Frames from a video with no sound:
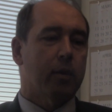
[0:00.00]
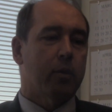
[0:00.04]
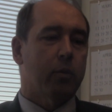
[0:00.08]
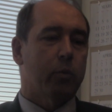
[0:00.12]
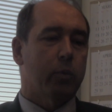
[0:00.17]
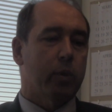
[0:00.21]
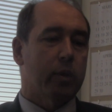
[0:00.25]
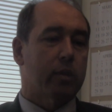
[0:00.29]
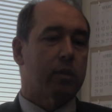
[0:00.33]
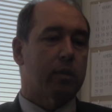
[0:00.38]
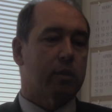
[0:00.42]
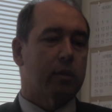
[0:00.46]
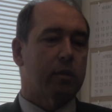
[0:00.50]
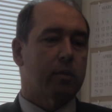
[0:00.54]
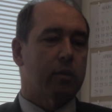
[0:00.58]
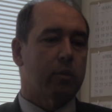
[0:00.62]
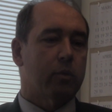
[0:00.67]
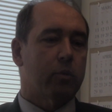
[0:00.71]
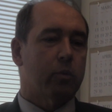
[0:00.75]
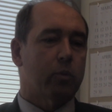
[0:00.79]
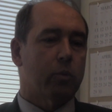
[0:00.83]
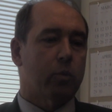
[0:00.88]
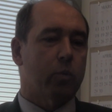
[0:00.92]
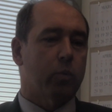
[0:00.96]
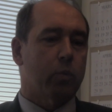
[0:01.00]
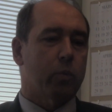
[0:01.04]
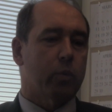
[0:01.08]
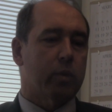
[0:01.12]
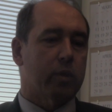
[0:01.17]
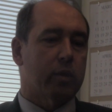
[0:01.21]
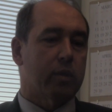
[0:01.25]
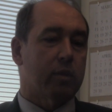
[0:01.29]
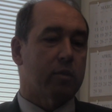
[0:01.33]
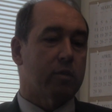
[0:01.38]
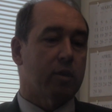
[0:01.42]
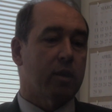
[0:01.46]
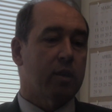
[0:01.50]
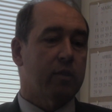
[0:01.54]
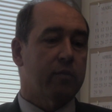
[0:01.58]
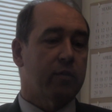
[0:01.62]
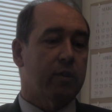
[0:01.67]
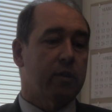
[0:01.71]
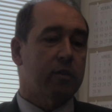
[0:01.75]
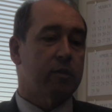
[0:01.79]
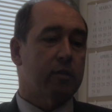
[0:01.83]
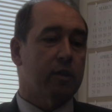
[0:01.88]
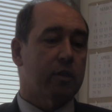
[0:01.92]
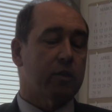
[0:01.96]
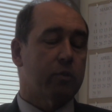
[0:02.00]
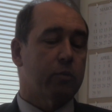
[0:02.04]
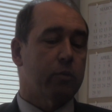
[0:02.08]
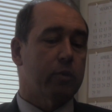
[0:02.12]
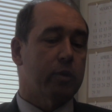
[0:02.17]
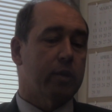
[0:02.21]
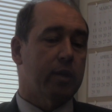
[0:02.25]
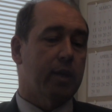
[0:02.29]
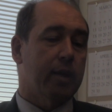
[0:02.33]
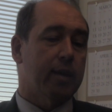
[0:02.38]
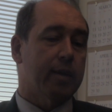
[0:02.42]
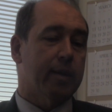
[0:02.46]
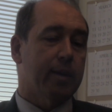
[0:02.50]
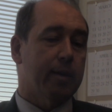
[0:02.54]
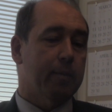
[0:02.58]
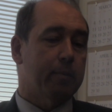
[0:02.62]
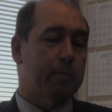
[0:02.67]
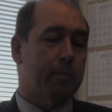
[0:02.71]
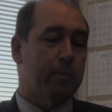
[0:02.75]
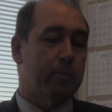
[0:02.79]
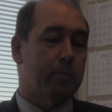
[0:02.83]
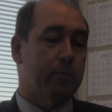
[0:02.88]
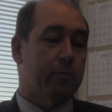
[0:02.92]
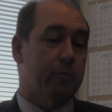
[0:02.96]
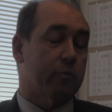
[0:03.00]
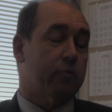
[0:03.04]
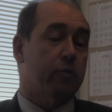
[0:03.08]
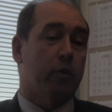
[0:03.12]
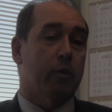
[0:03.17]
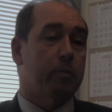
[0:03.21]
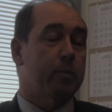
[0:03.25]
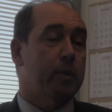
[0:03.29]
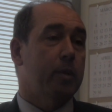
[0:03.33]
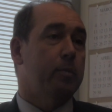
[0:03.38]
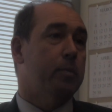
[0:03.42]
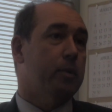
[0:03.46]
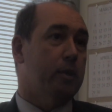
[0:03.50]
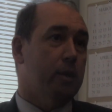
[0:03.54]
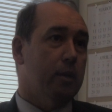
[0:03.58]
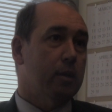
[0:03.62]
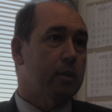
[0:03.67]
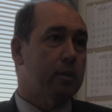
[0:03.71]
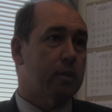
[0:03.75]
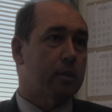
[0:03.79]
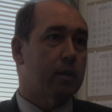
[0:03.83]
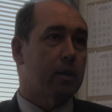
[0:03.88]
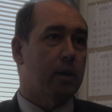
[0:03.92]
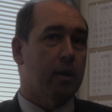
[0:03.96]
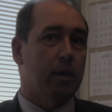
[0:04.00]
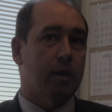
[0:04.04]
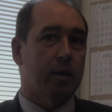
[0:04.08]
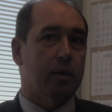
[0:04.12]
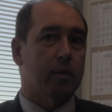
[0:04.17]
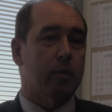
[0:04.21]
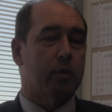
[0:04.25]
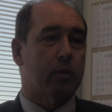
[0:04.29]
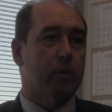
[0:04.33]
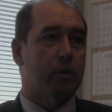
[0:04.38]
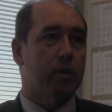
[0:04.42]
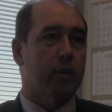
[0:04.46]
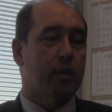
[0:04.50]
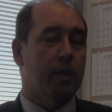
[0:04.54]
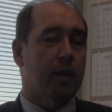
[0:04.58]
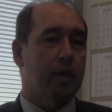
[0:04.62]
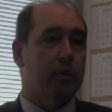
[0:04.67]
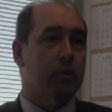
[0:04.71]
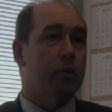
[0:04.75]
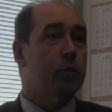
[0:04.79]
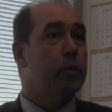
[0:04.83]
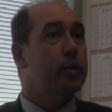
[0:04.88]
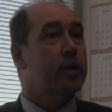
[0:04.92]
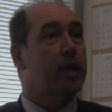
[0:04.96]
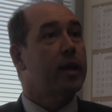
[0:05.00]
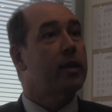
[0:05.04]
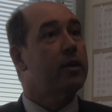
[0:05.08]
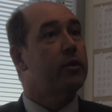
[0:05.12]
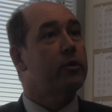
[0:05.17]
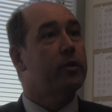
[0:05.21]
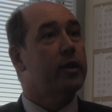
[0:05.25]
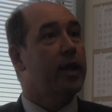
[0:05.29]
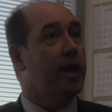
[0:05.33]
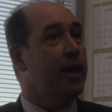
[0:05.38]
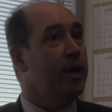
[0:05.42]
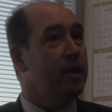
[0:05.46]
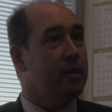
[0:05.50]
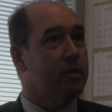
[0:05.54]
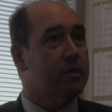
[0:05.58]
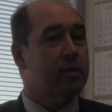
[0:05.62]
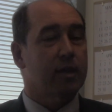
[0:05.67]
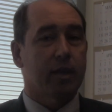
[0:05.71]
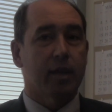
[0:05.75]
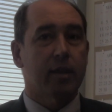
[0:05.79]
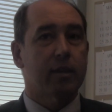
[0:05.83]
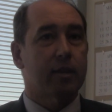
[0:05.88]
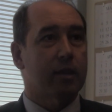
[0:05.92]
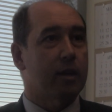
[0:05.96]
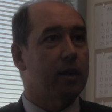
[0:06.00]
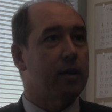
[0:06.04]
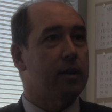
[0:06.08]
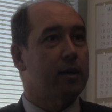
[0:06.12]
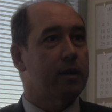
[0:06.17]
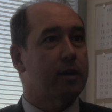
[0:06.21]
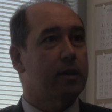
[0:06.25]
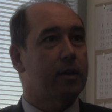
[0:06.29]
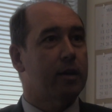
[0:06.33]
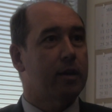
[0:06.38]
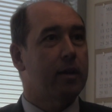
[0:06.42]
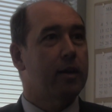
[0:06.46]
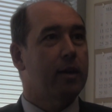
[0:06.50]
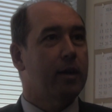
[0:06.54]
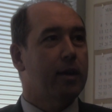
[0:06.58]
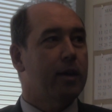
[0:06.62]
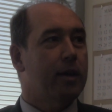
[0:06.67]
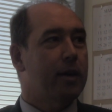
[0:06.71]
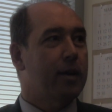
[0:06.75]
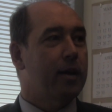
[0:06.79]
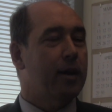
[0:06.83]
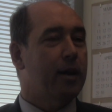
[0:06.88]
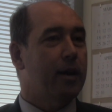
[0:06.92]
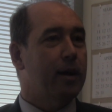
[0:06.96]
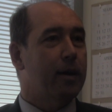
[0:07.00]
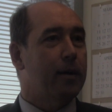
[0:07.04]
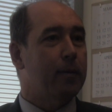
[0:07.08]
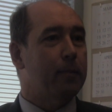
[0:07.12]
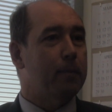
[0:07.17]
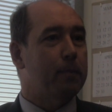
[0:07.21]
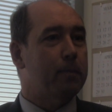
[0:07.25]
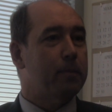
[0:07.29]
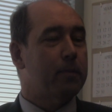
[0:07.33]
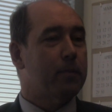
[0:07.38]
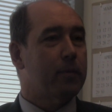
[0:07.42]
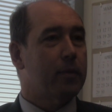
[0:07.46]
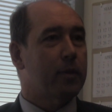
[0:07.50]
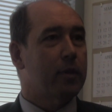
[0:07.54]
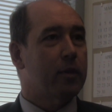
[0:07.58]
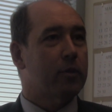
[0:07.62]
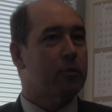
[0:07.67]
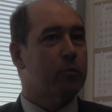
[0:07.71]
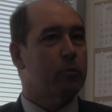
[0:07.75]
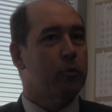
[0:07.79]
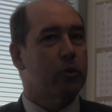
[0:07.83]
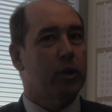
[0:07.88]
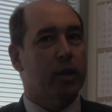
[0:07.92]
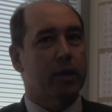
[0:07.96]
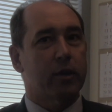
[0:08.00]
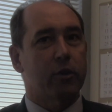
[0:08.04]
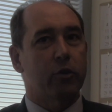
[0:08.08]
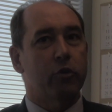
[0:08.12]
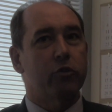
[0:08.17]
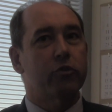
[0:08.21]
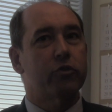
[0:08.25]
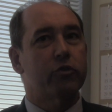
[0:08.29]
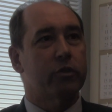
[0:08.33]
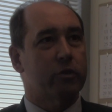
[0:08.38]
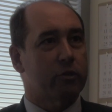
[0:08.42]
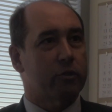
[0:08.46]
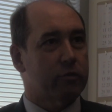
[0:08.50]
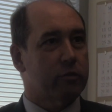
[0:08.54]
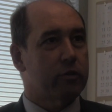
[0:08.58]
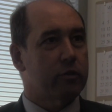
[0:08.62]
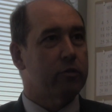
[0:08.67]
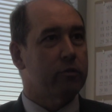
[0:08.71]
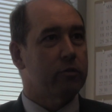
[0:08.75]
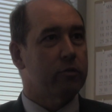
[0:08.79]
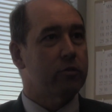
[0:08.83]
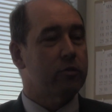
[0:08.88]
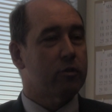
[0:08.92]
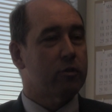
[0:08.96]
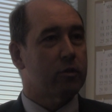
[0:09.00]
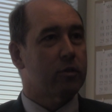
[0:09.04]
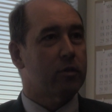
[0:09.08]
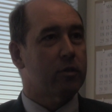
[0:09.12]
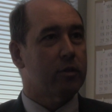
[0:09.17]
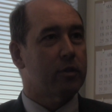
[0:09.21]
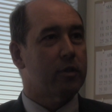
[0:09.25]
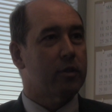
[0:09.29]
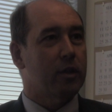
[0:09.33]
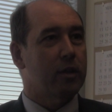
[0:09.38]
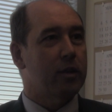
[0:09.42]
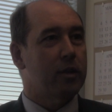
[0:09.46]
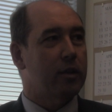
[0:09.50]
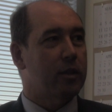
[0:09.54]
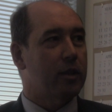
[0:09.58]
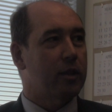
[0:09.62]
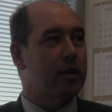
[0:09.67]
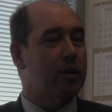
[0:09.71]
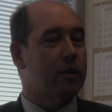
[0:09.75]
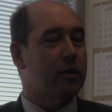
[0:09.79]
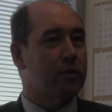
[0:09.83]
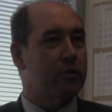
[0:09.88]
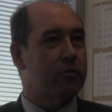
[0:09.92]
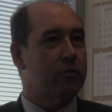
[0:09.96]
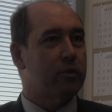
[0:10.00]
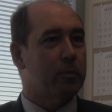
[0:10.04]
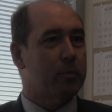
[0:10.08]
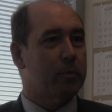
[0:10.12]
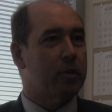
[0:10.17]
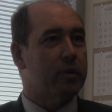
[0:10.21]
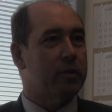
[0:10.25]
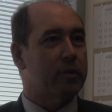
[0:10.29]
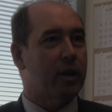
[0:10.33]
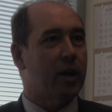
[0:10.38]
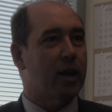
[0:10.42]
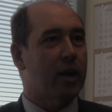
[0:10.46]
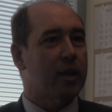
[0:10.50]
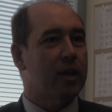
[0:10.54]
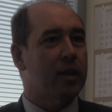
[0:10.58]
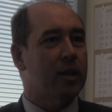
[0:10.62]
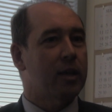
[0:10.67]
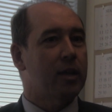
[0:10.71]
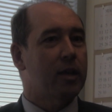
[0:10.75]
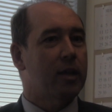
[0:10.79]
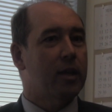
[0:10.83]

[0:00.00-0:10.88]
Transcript: with this elevator that would take up, first of all, people. Now it would take you days to get there. It's more like an ocean cruise than a trip in a rocket.